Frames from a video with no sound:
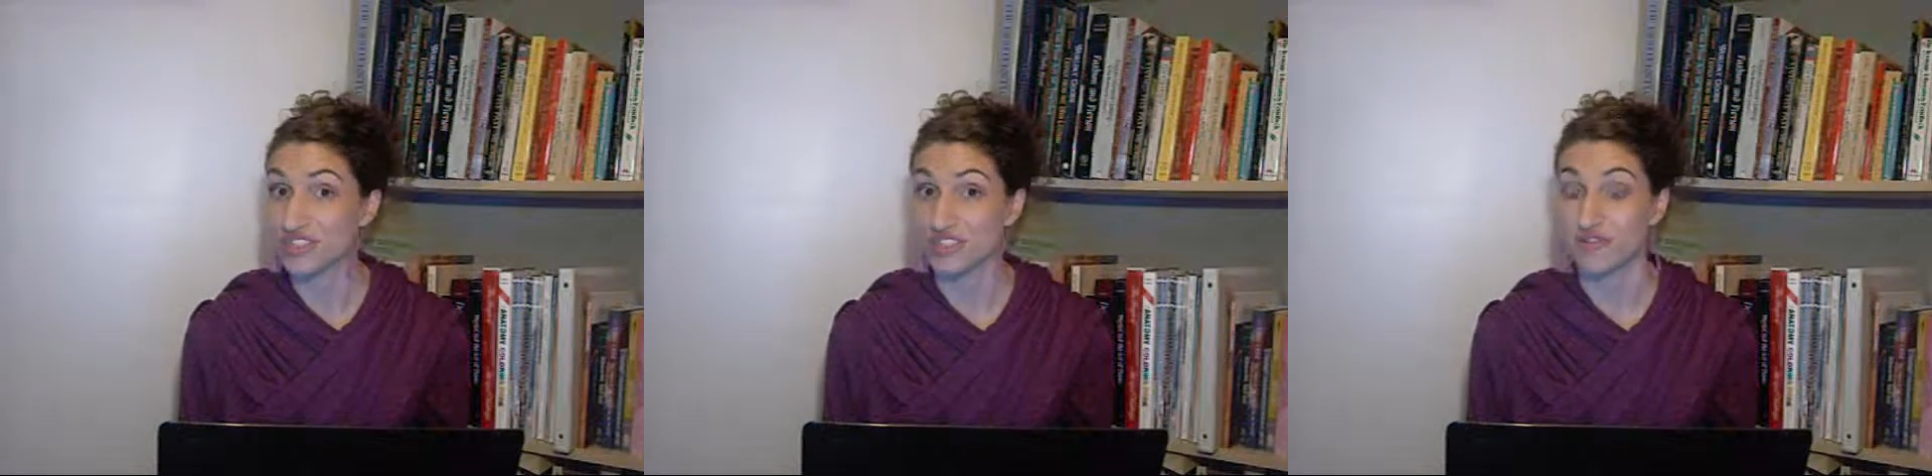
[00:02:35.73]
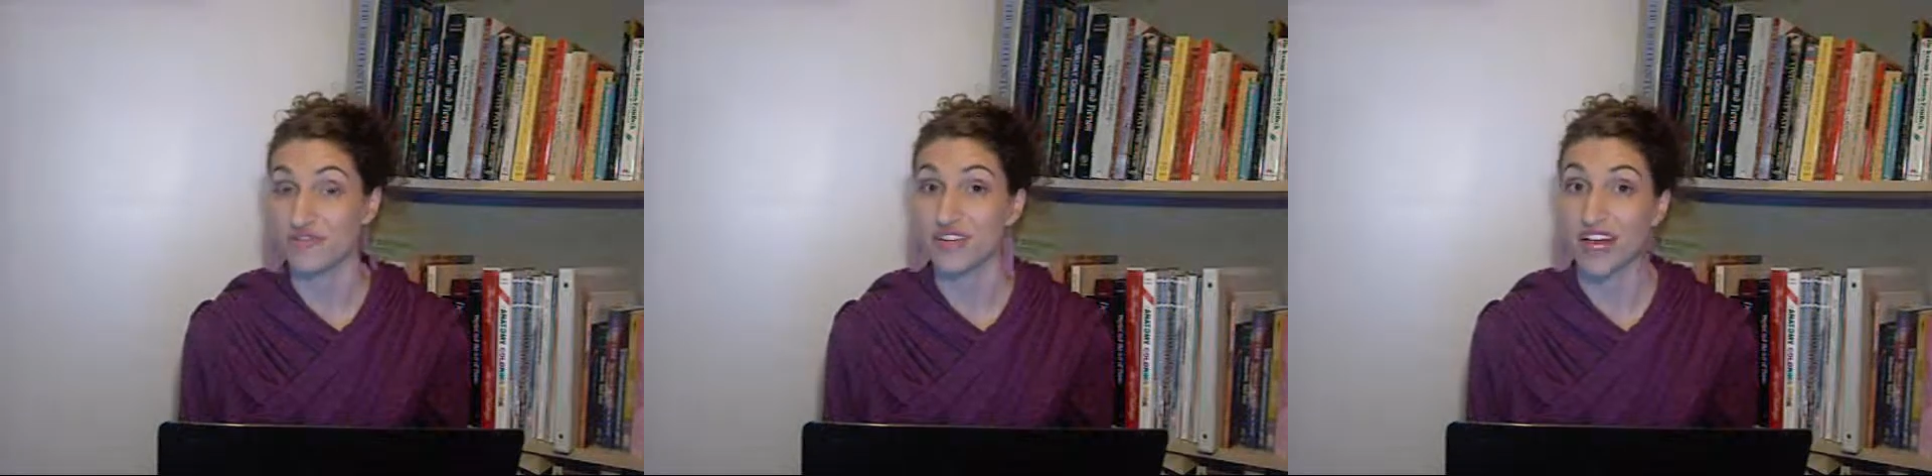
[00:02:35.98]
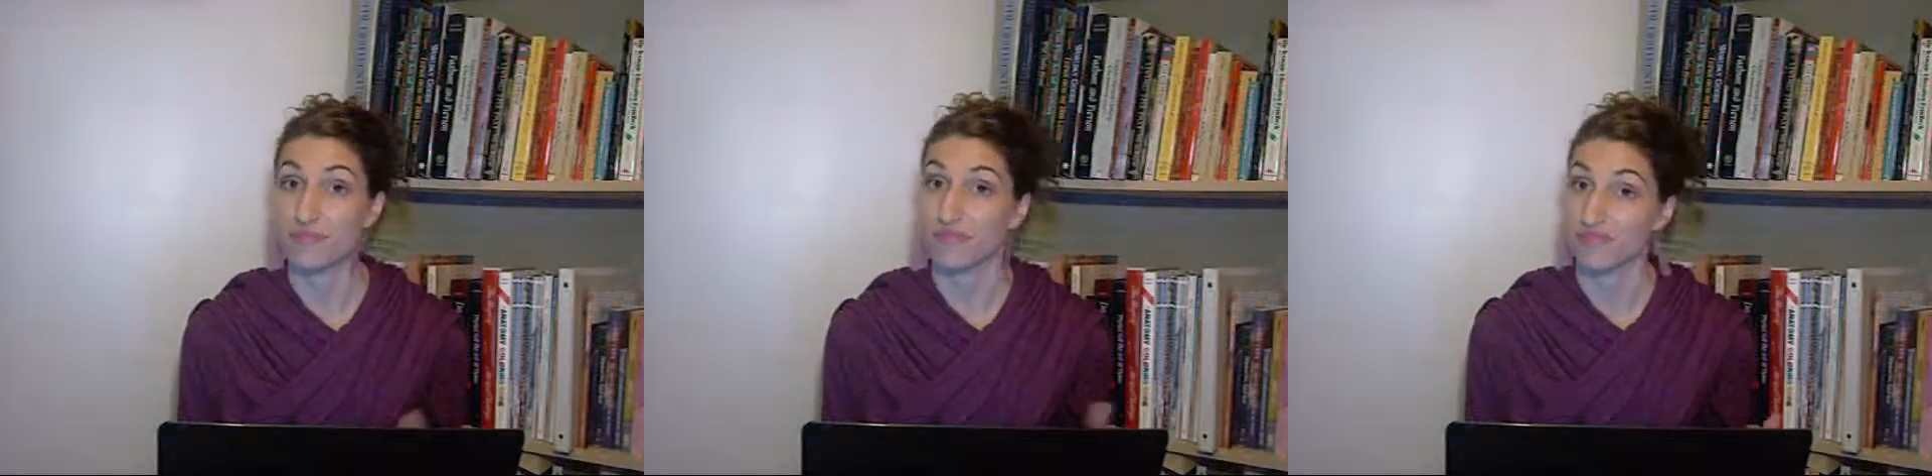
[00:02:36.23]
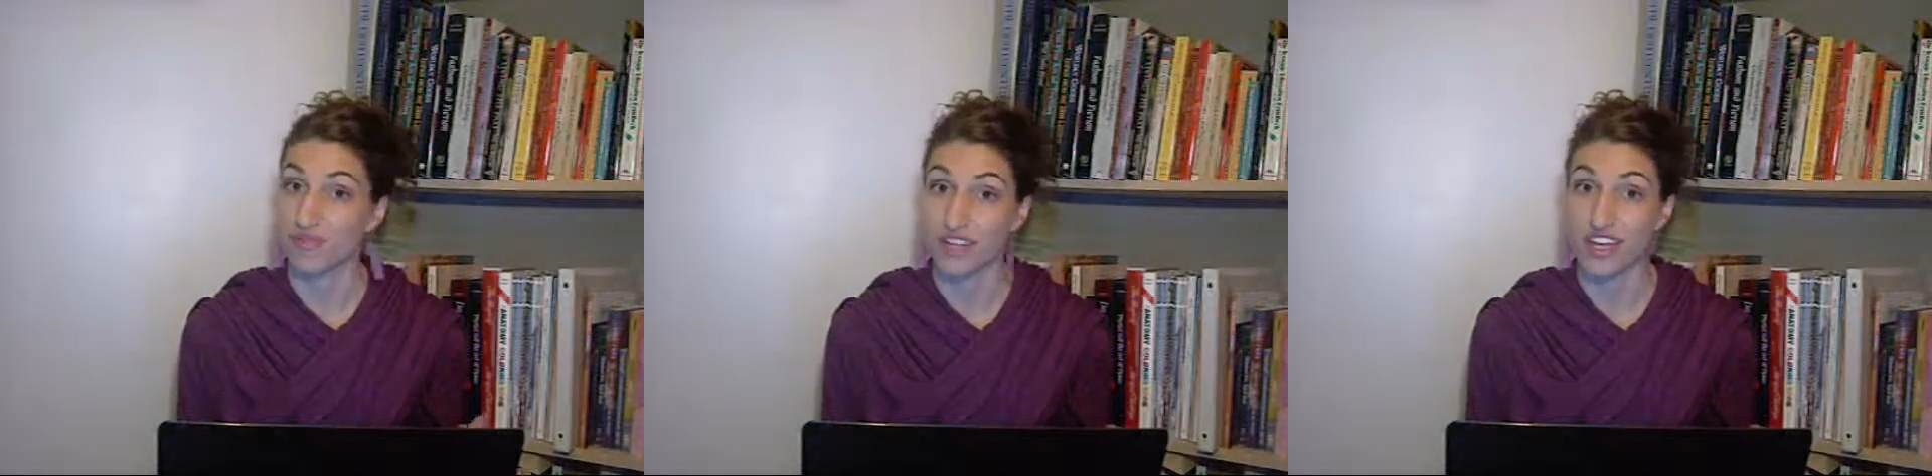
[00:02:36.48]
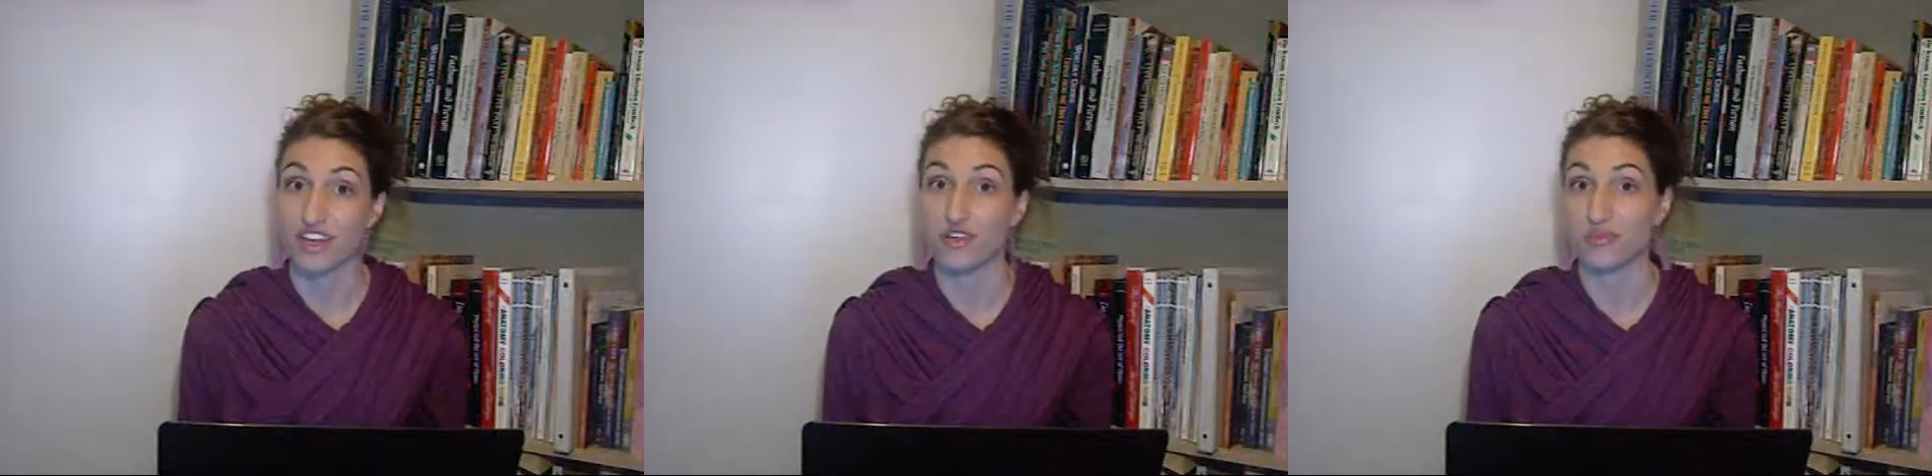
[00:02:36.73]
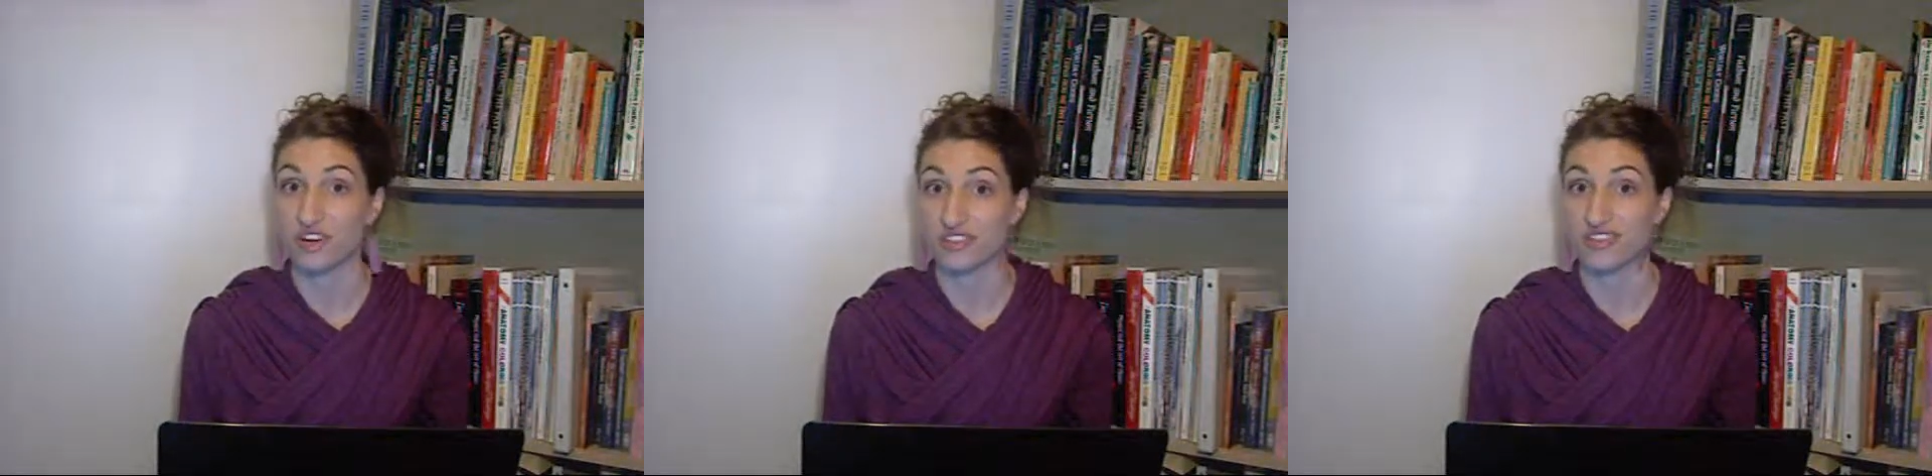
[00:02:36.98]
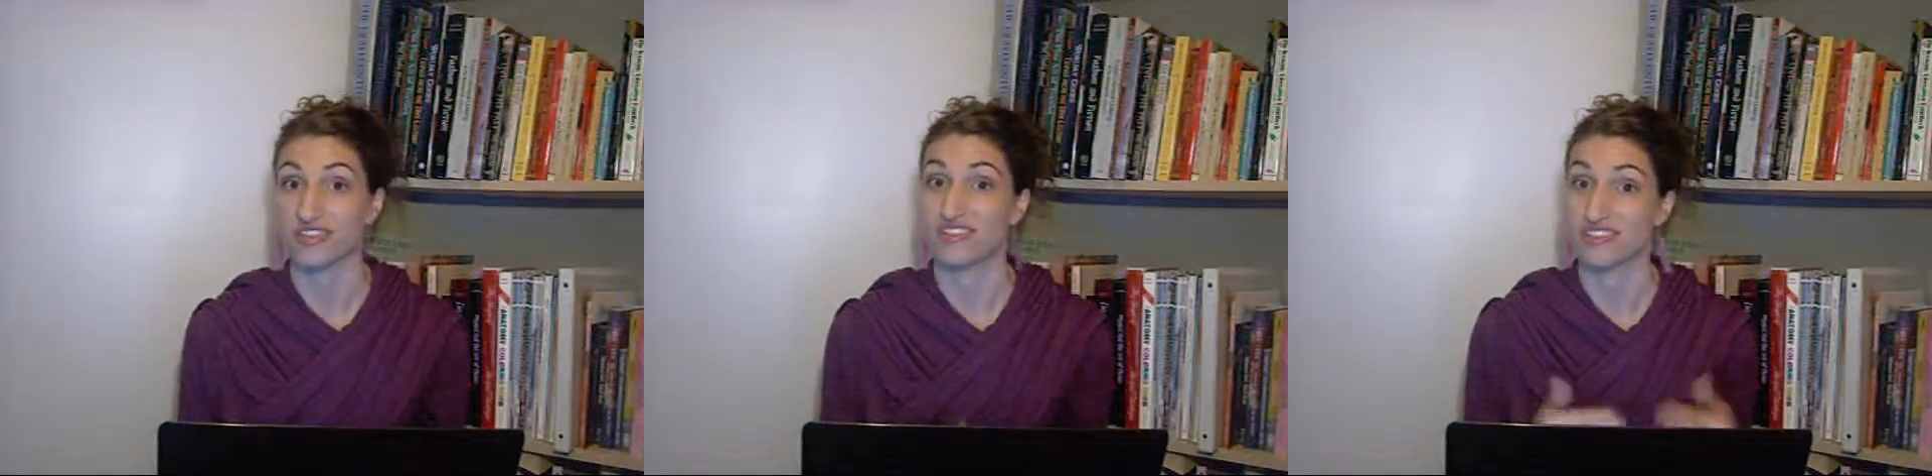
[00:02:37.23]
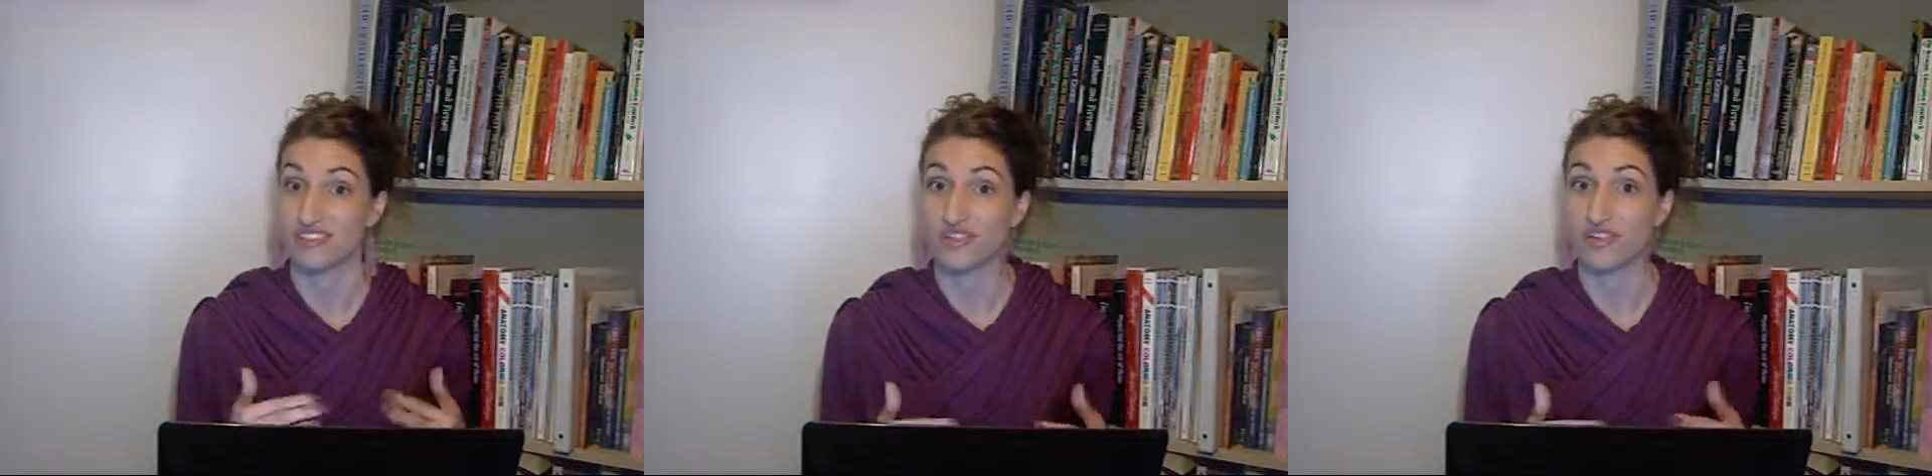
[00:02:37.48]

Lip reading: soon and before the other person is